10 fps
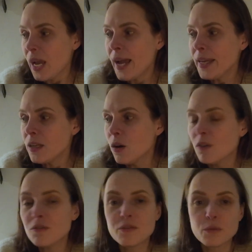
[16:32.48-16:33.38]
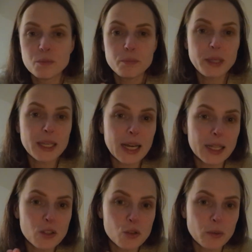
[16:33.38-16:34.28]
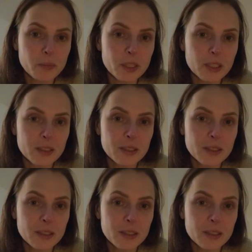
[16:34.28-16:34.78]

I love being unscripted.